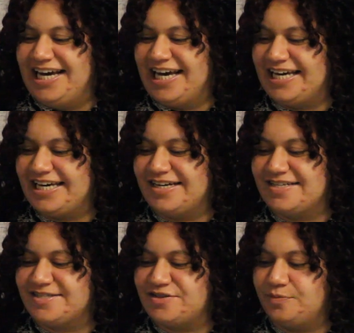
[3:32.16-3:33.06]
I
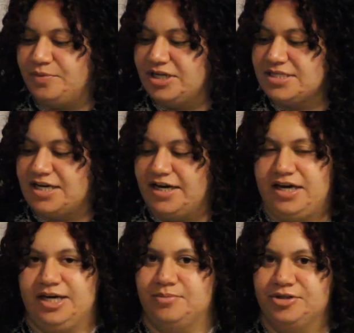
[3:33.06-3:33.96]
guess. Plus I
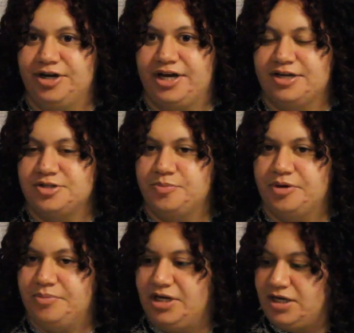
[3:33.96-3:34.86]
am learning how to do
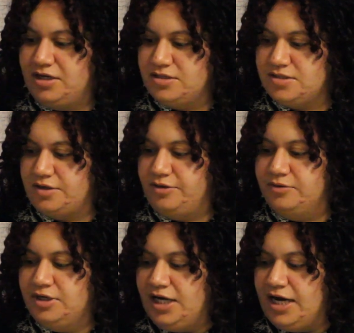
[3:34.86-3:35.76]
printmaking,
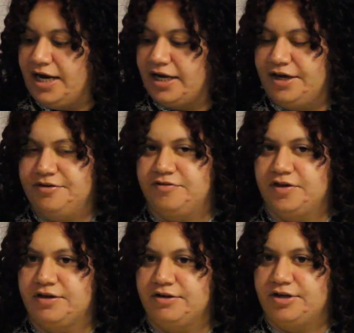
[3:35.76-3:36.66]
so I kind of
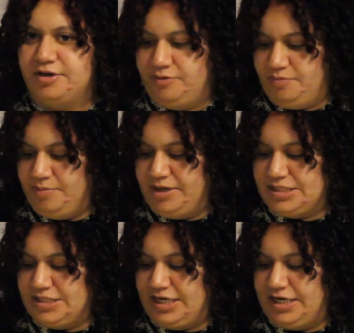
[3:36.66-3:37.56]
figured it would be
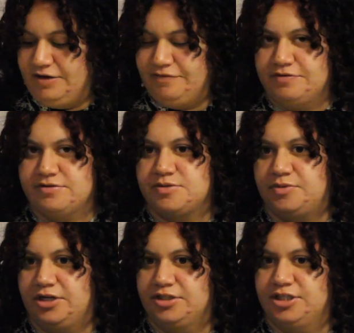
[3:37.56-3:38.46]
best to have
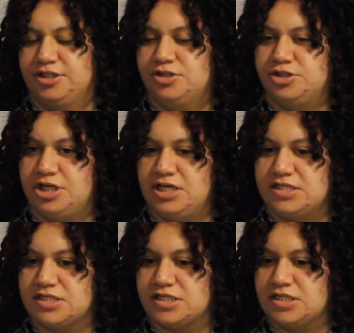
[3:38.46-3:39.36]
smaller
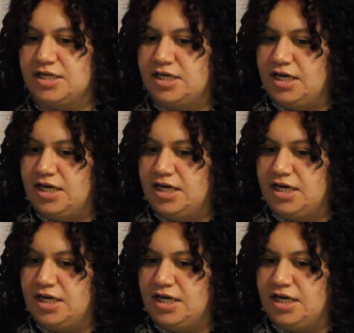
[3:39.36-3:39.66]
sheets